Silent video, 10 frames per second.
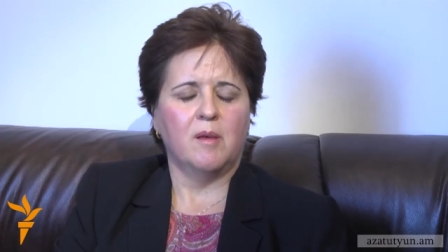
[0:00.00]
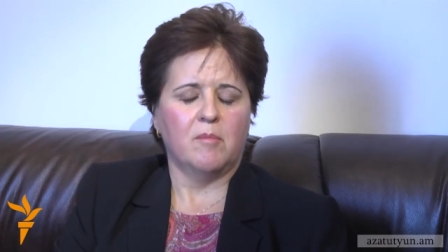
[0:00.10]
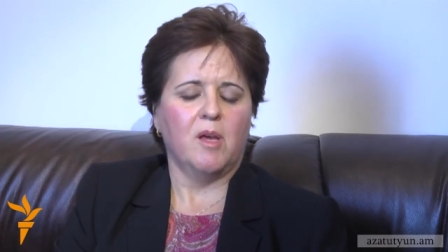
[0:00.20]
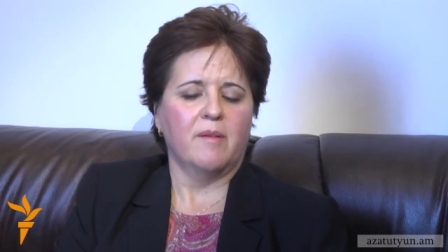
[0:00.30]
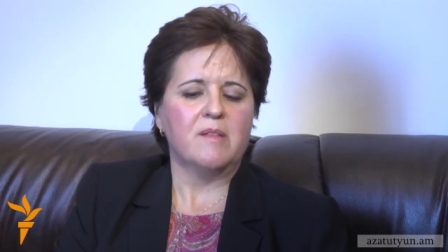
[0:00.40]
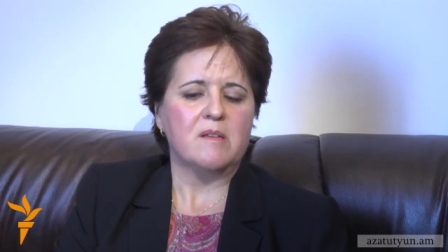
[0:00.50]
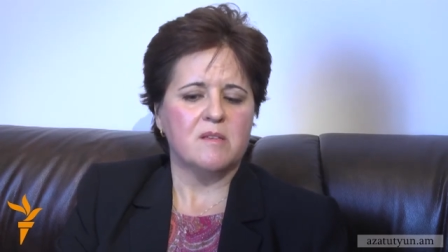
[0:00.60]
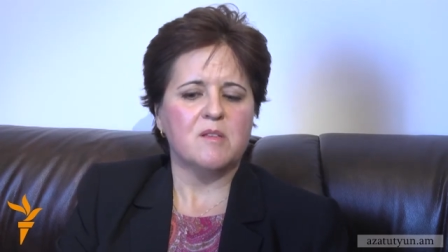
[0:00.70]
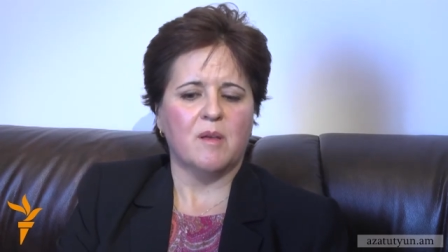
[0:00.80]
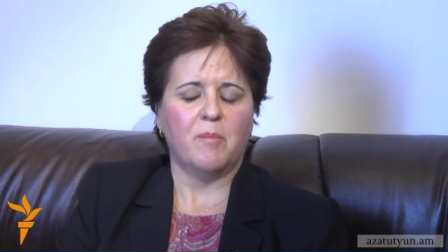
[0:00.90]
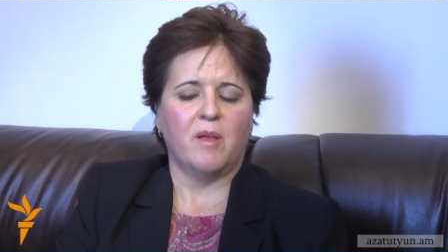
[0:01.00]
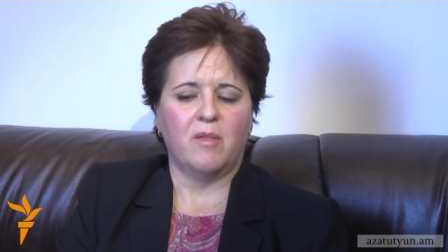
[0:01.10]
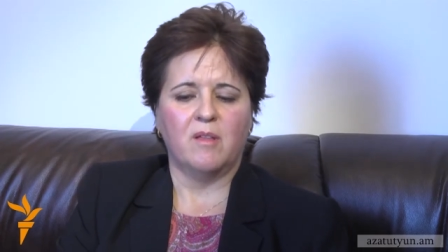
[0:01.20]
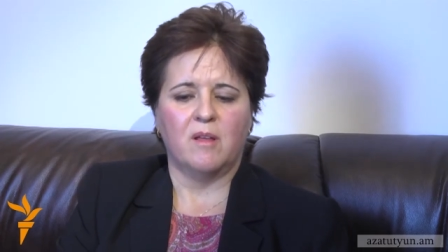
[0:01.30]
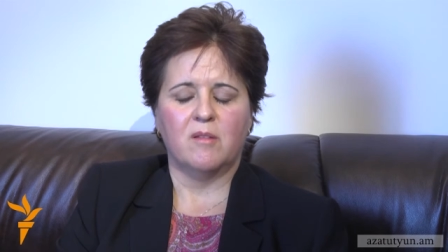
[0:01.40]
Yeah, in that sense, I
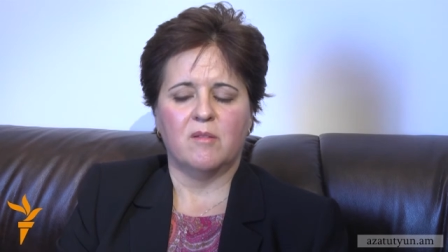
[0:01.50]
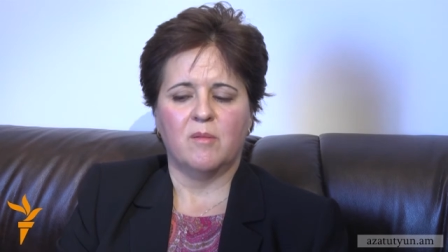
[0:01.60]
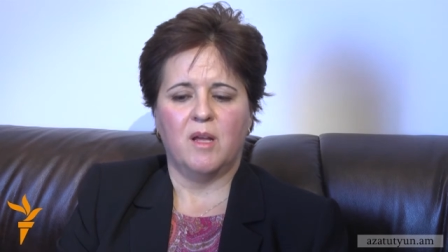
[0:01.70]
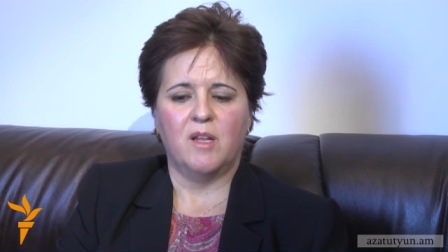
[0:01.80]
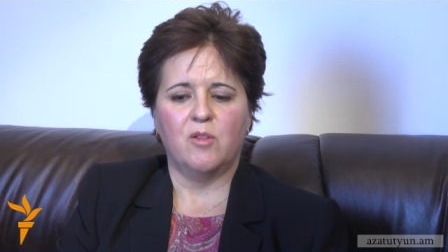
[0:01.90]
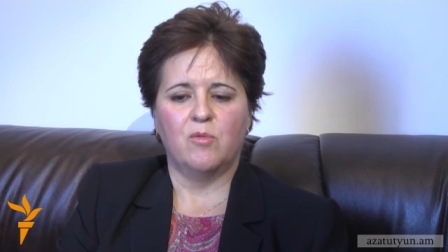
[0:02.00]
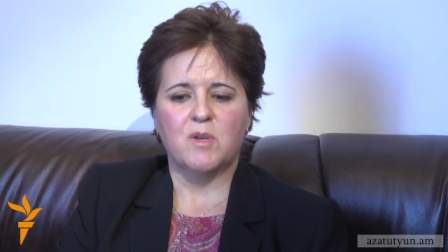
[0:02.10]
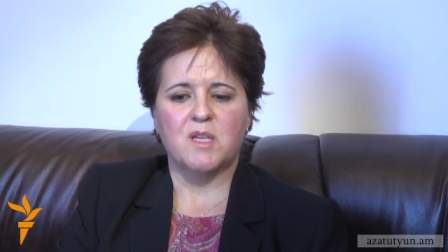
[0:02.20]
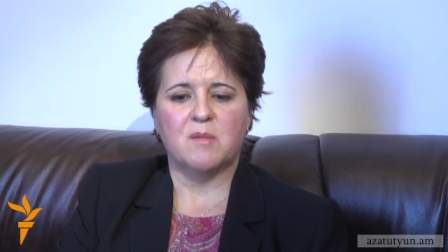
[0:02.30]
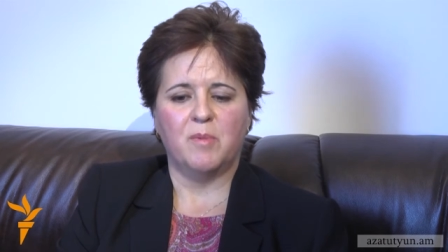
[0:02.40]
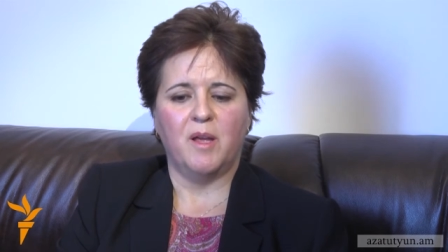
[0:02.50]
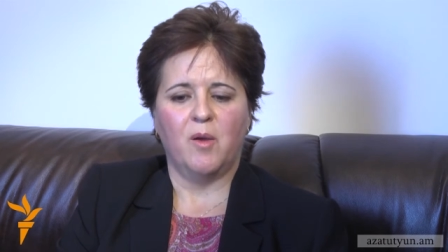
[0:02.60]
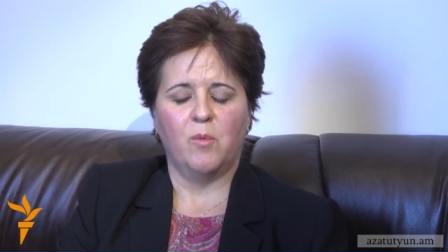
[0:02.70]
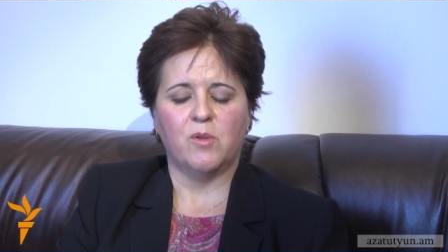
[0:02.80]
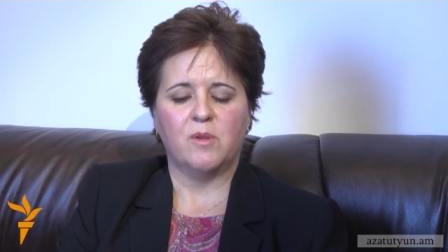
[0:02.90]
think that I need to
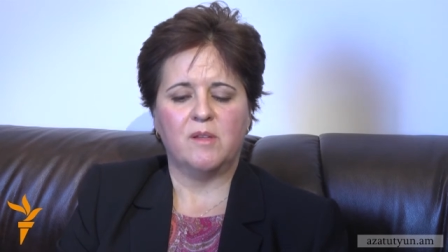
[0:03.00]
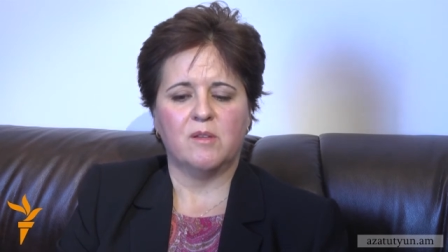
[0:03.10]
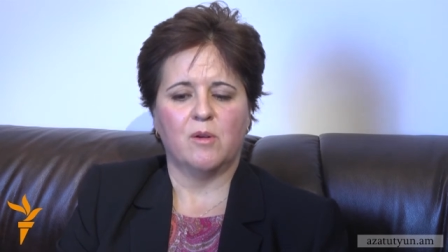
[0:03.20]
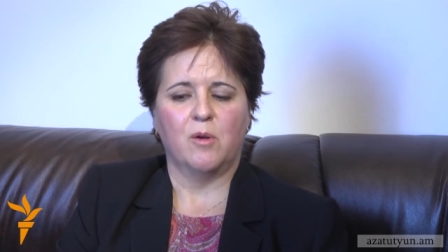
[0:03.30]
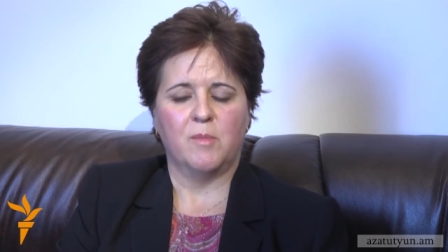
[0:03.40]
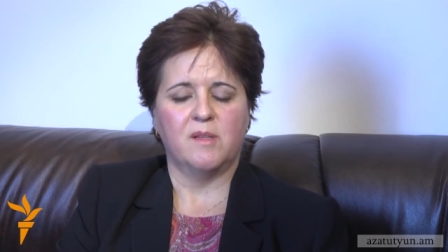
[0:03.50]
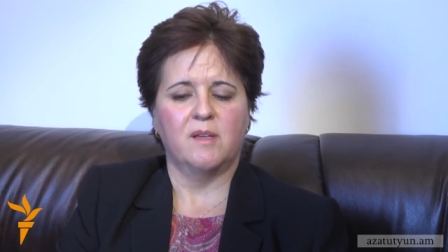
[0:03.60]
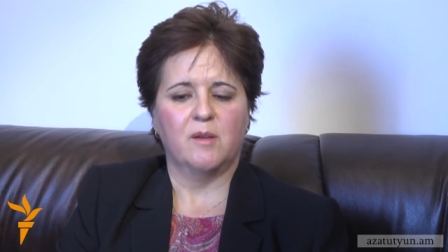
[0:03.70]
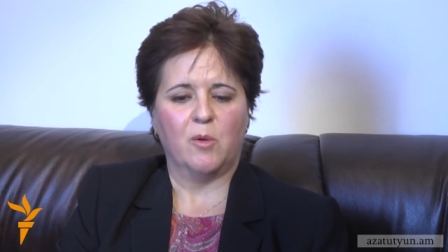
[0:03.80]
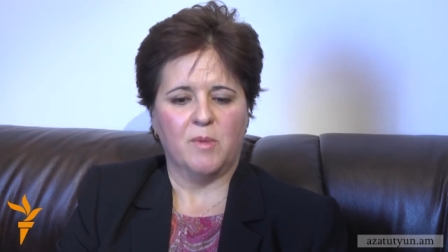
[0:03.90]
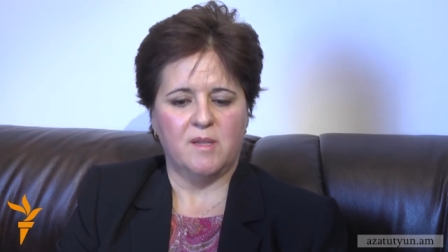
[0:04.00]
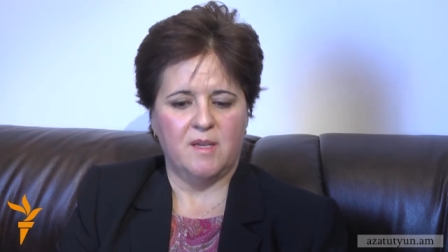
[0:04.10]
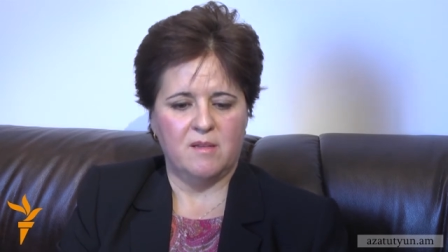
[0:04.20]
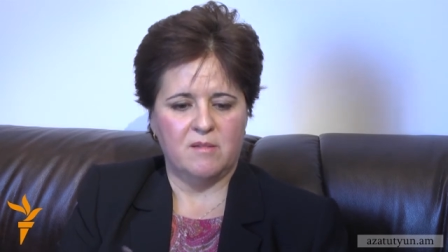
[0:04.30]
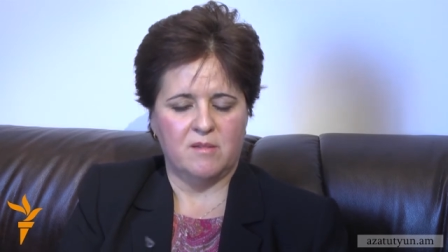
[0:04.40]
explain what is our mandate. Our
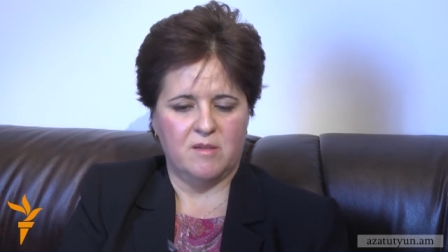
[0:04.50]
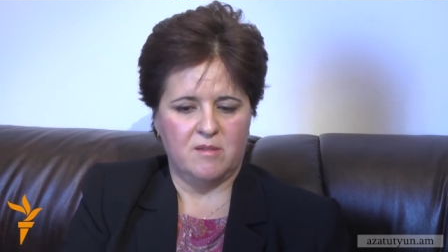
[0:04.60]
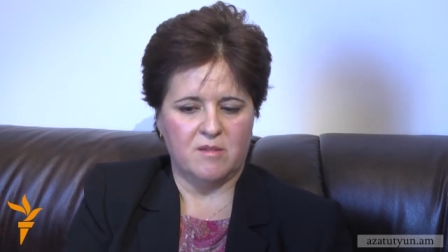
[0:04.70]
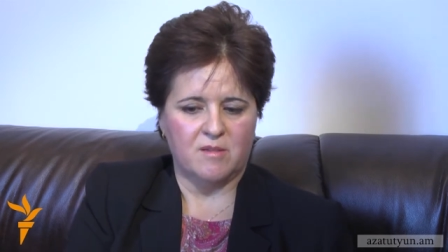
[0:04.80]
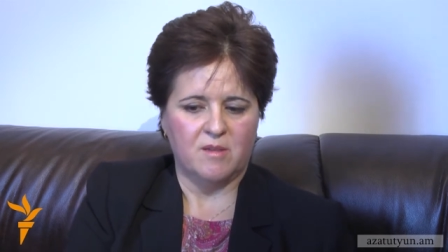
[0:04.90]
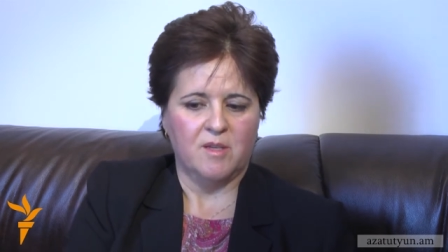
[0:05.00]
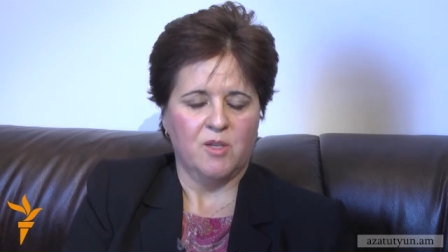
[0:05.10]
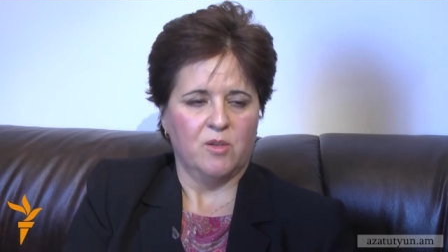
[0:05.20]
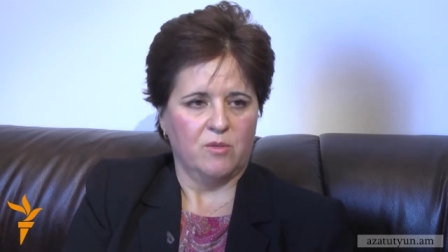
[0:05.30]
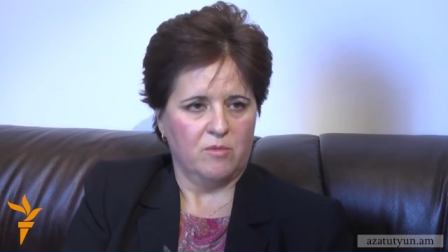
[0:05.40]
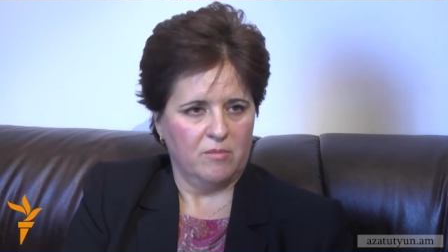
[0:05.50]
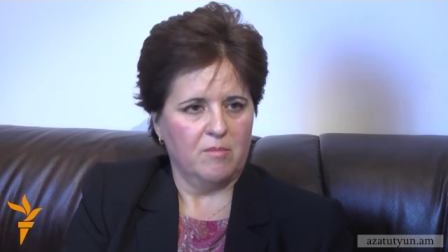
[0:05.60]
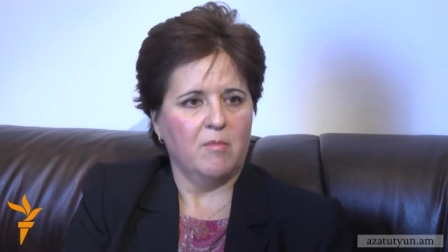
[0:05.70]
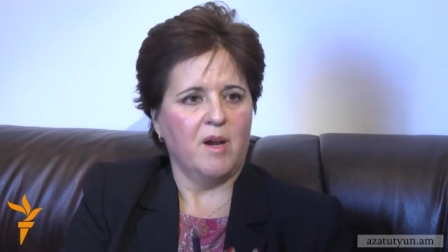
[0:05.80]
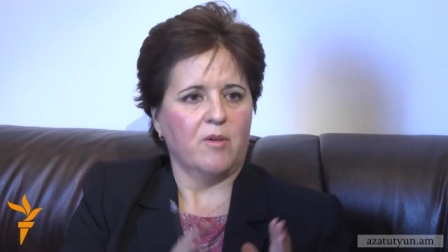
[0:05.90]
mandate is
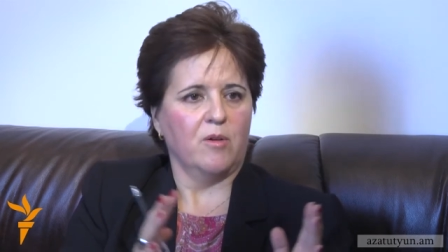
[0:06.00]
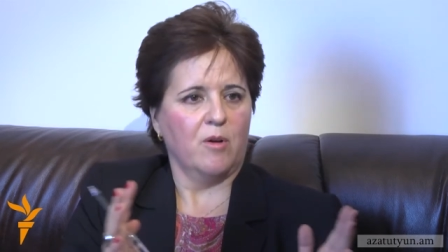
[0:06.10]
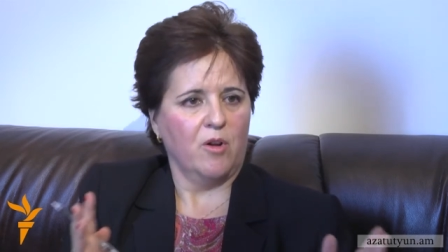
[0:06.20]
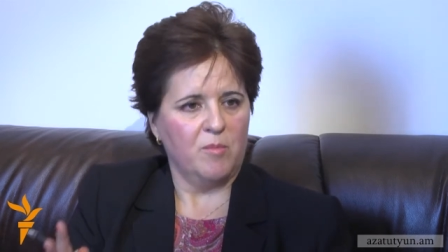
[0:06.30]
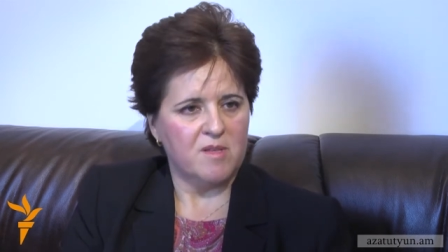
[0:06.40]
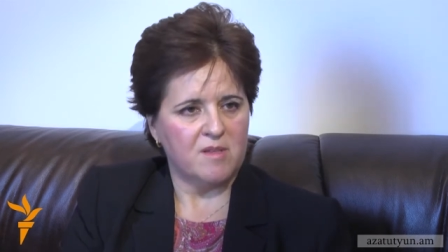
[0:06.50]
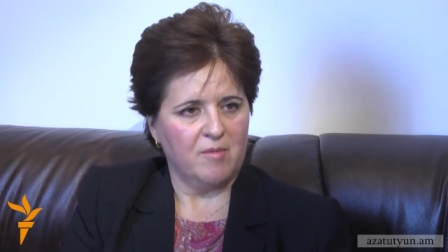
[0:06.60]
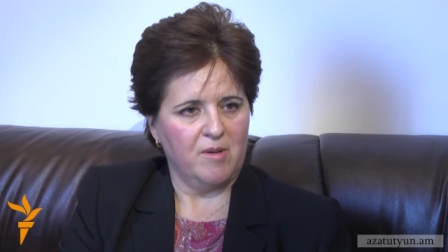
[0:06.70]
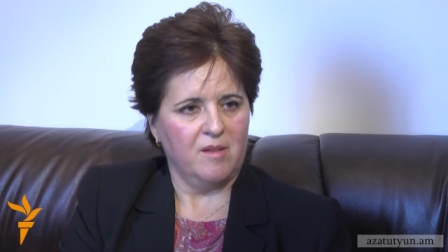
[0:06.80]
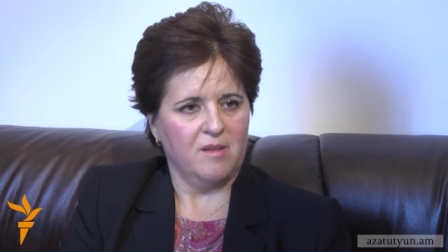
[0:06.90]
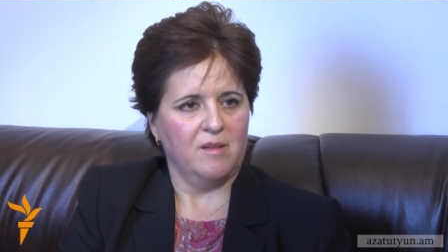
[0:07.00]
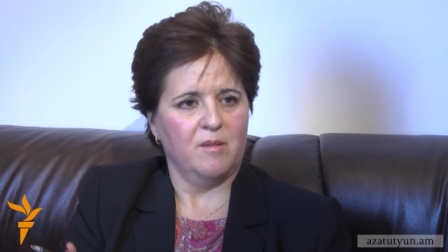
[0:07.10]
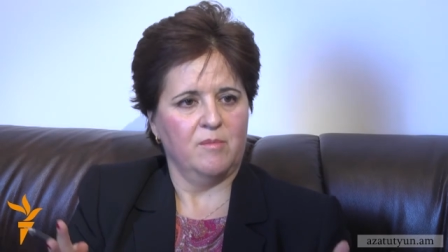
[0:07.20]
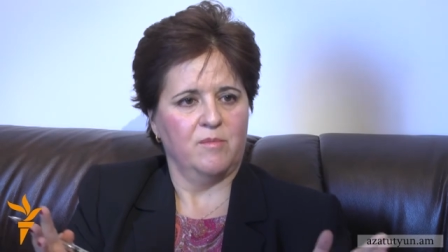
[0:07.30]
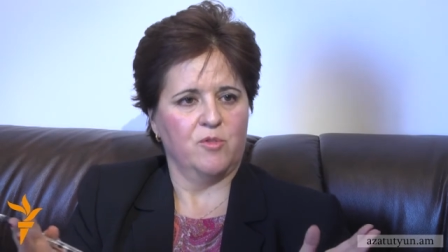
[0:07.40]
macroeconomic
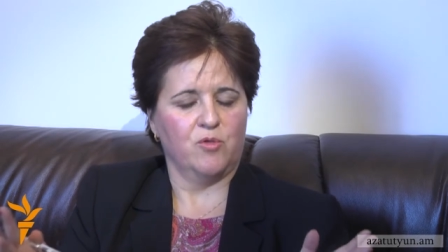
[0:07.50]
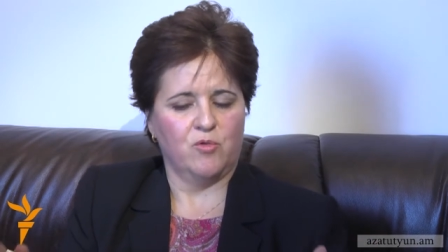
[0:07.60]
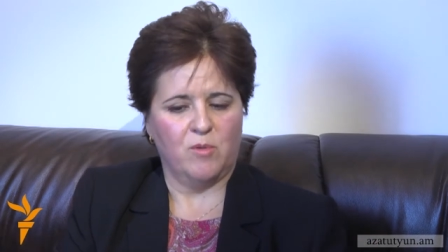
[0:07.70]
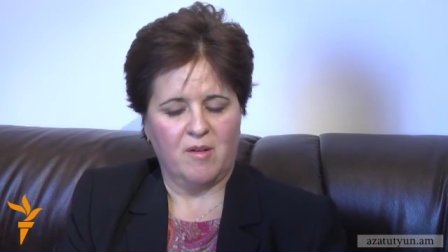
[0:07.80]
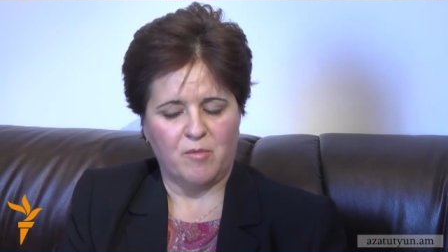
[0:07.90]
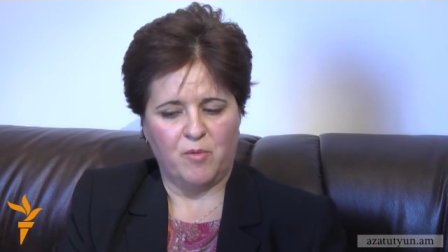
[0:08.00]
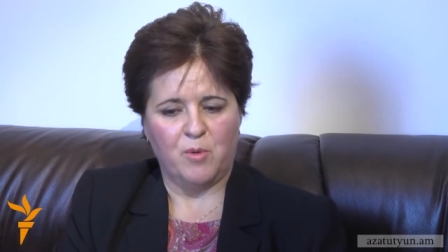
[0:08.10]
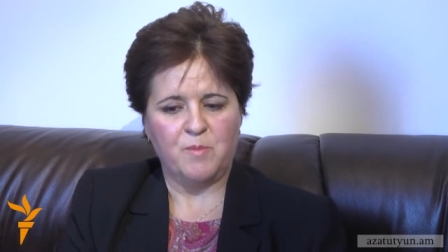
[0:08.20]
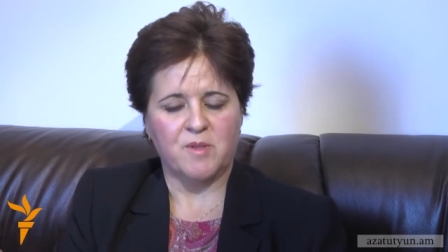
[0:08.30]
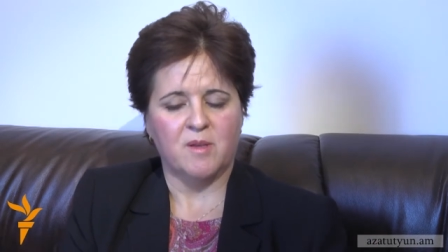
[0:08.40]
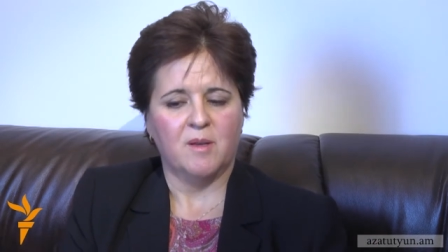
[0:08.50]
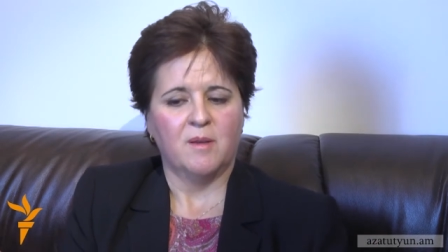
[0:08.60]
stability, structural reforms.